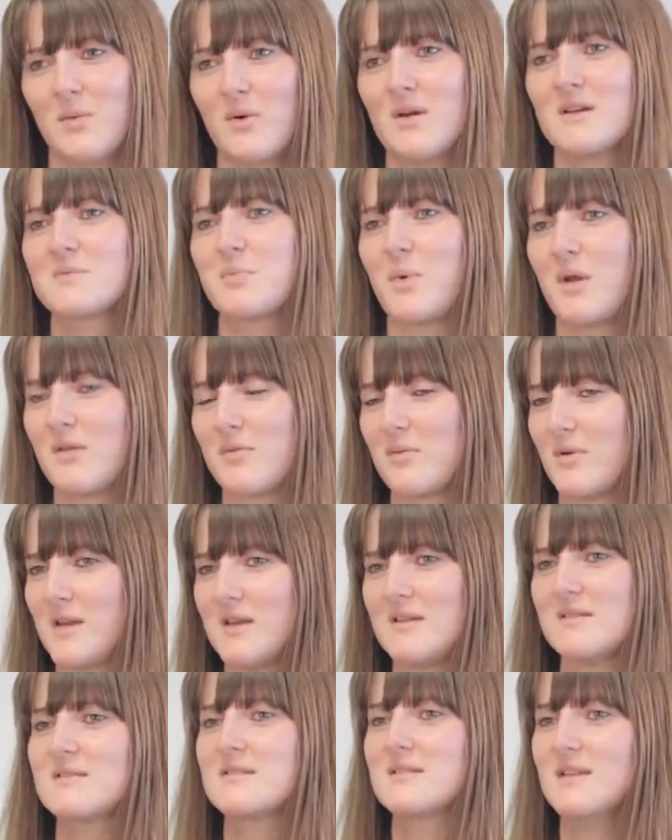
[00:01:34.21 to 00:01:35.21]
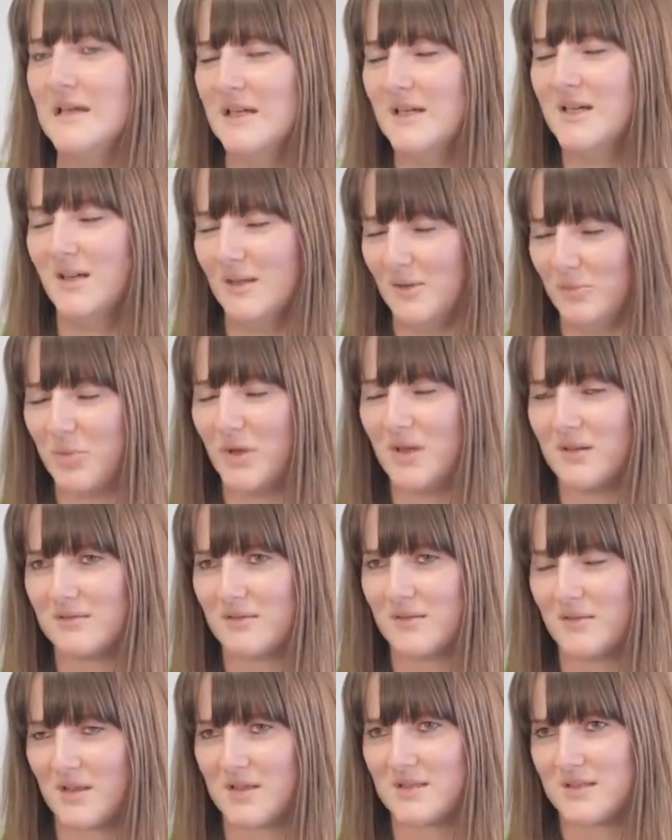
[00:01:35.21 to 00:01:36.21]
It works both ways,
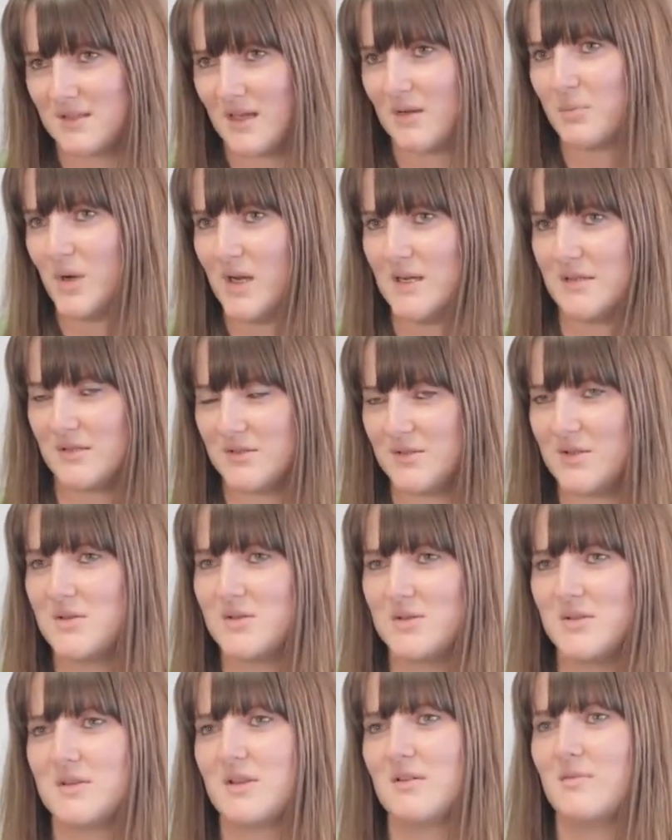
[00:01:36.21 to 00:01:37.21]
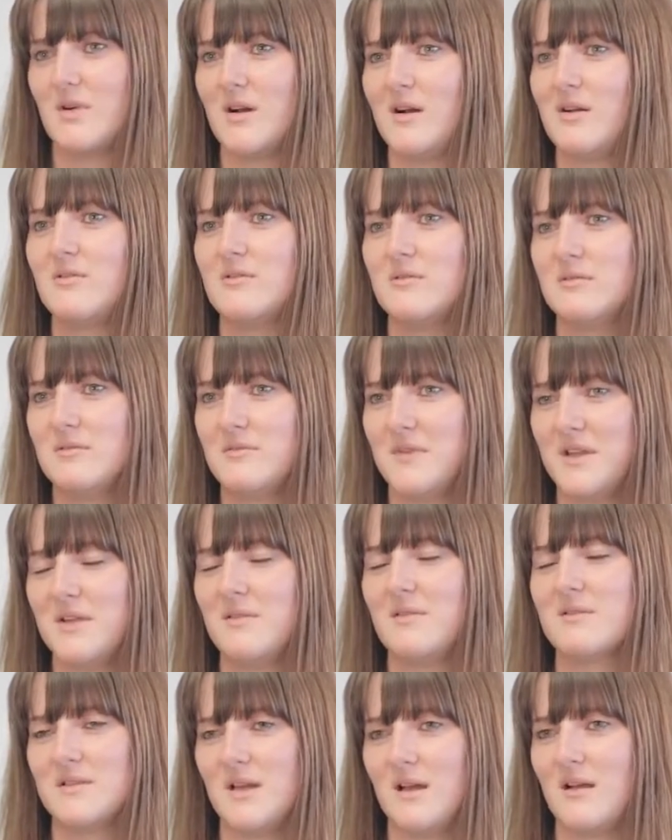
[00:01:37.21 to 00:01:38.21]
but because that person knows you so well, they
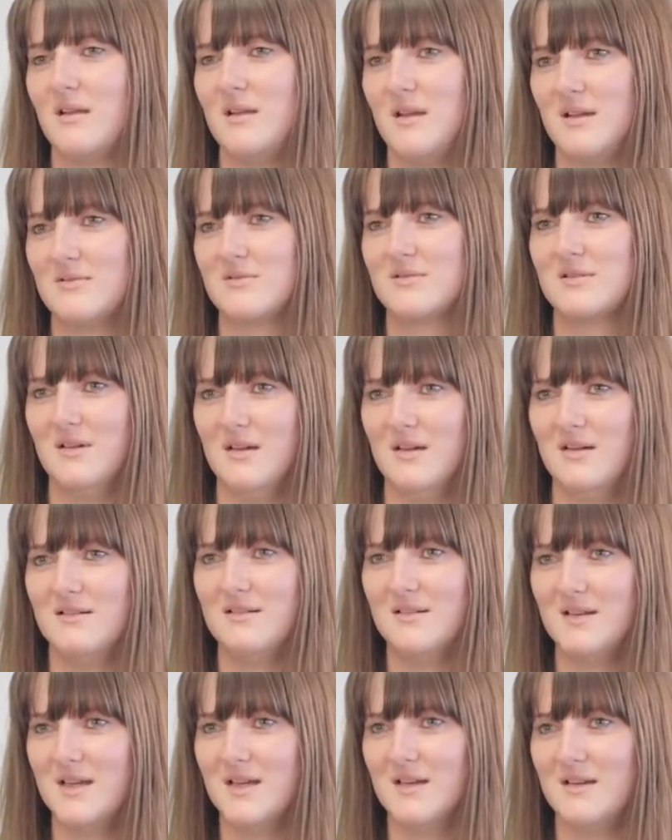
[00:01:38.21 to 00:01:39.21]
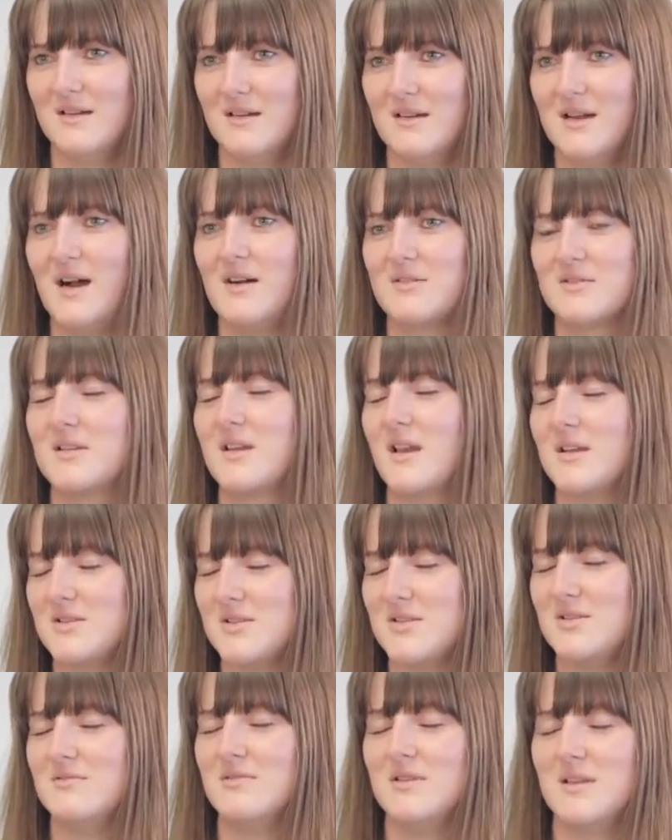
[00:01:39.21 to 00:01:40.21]
know exactly how to get
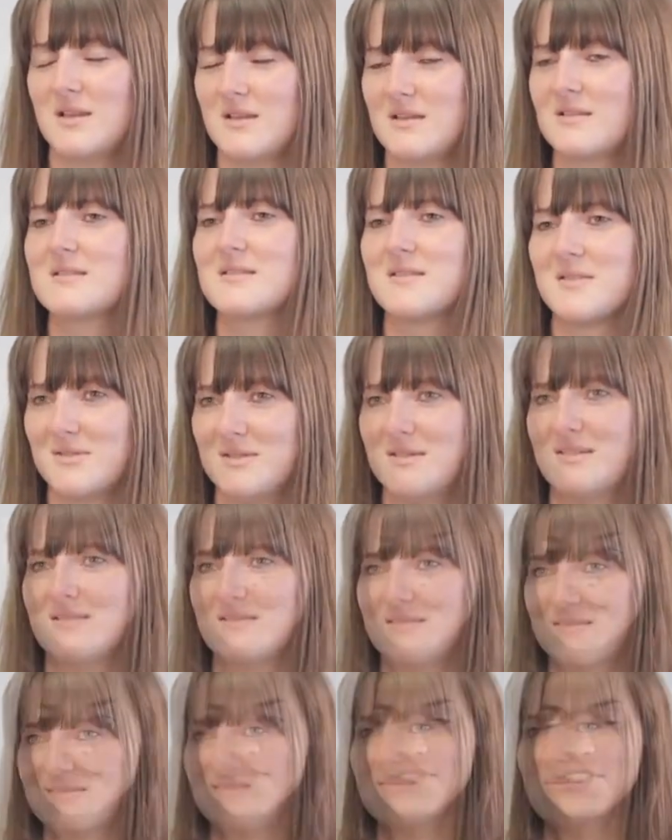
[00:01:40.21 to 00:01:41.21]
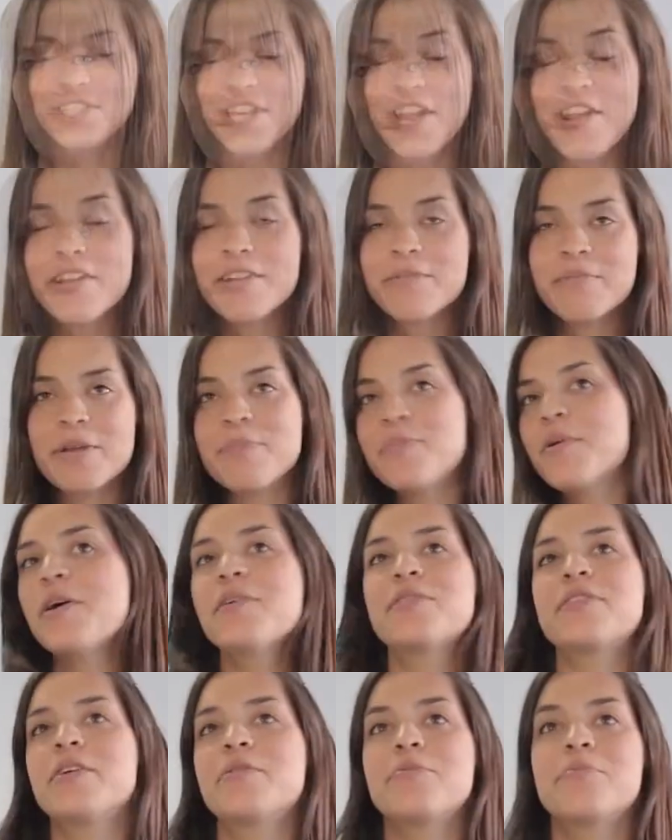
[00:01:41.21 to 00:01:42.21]
to you, really, so yeah. Sharing my
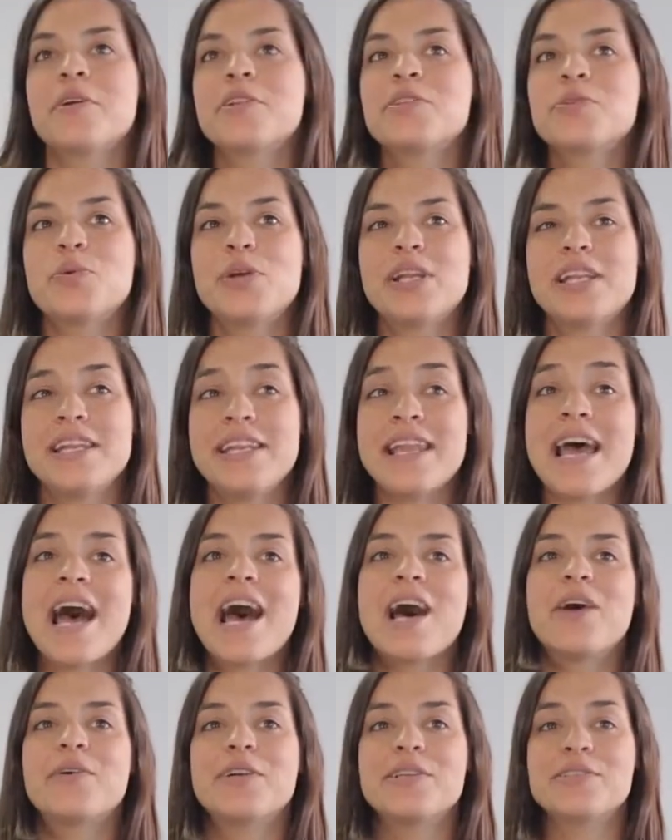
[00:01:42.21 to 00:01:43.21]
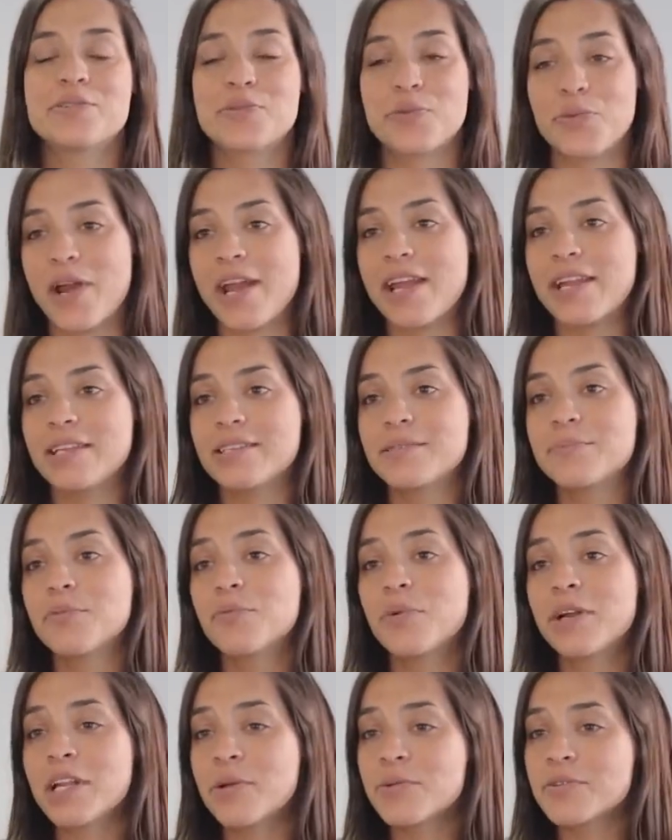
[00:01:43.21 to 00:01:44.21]
birthday with my twin now is great, but
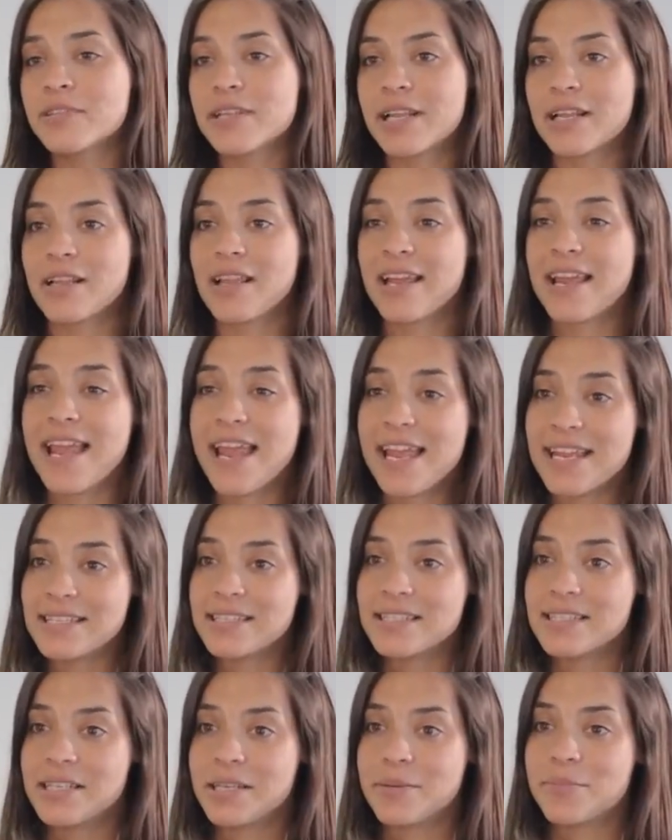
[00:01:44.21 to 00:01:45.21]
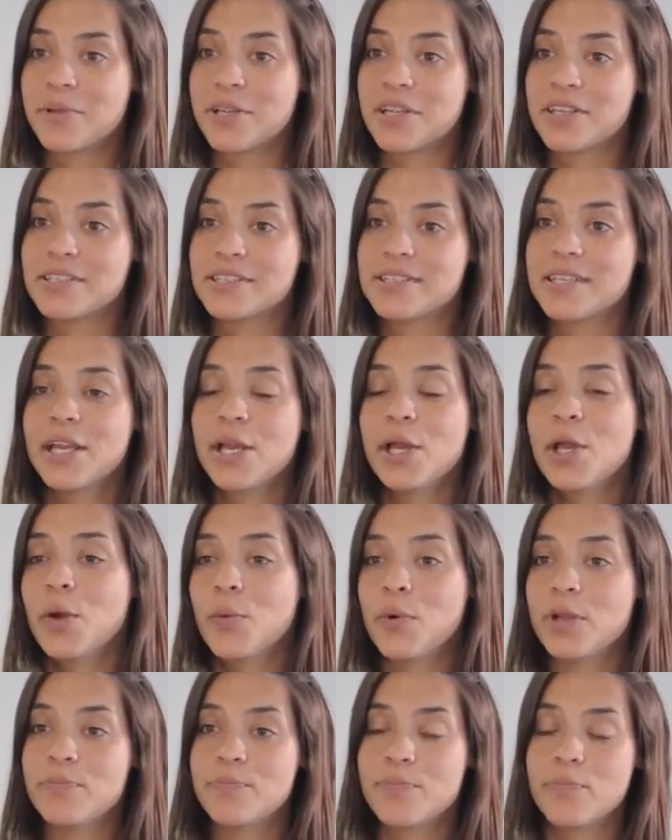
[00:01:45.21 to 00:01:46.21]
when I was little I hated it because
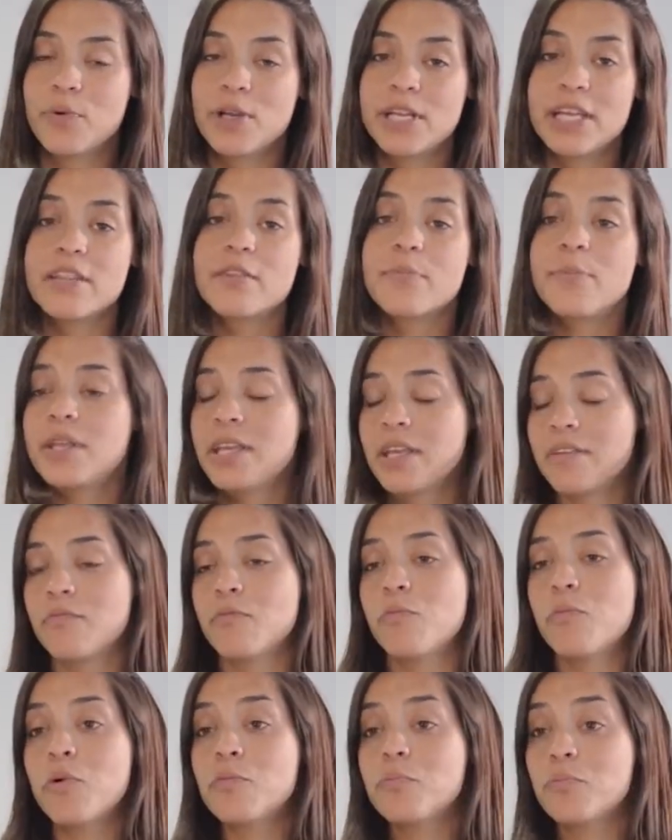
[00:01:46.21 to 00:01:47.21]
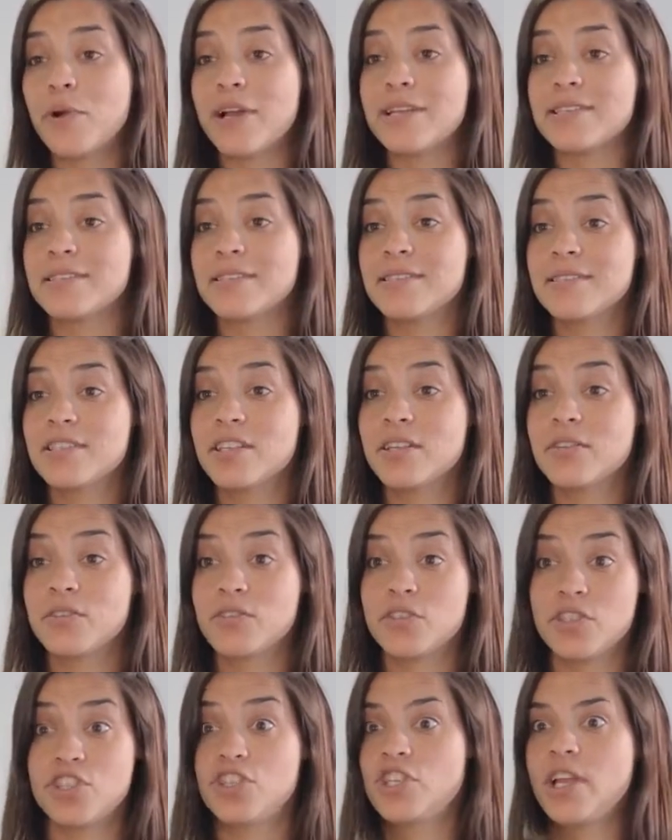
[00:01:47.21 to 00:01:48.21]
we'd either be given one present
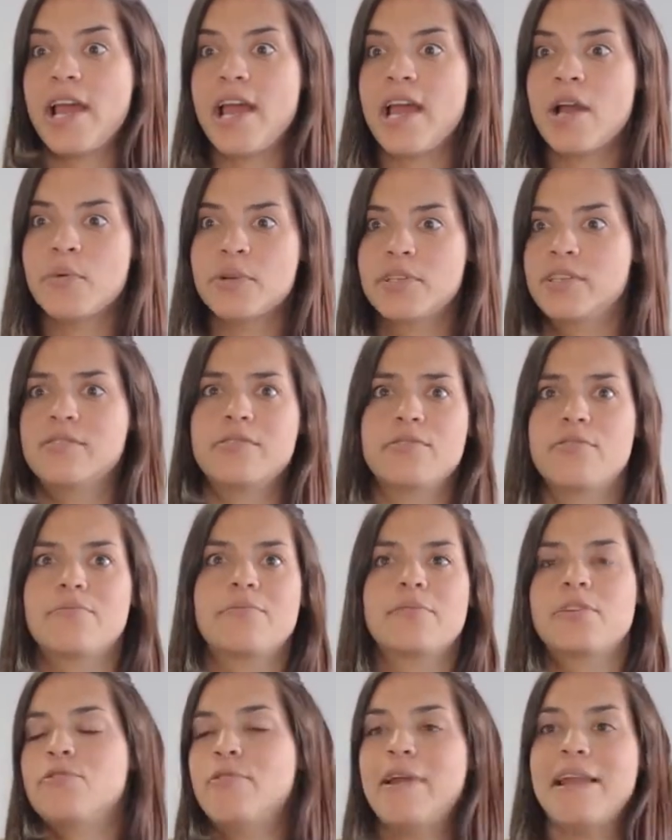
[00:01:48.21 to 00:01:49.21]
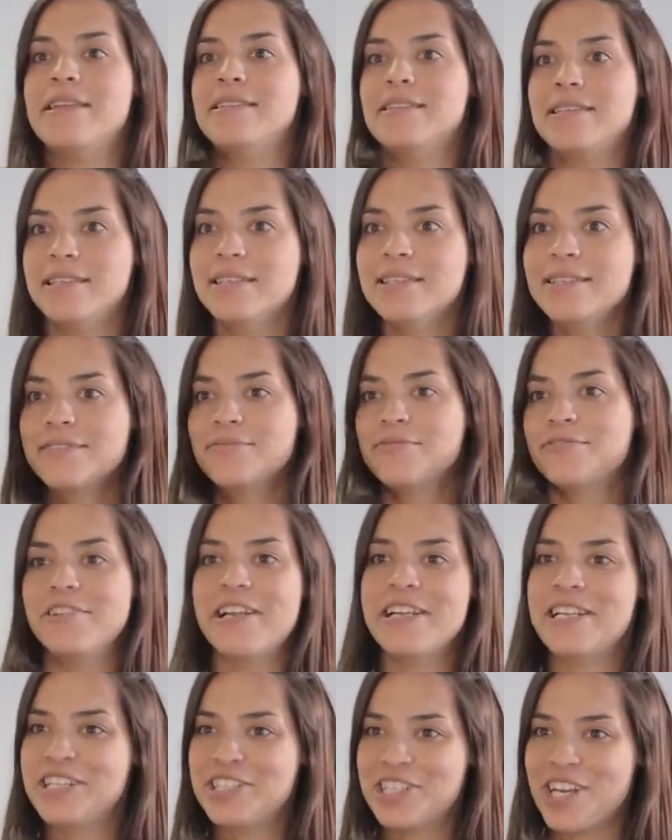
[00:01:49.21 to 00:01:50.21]
to share, which is crazy for
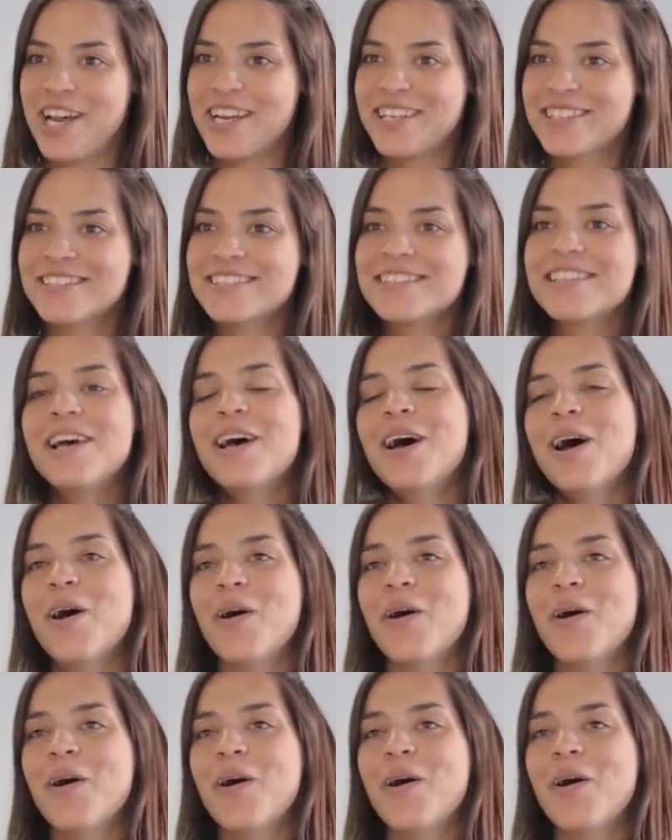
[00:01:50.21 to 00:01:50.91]
any child,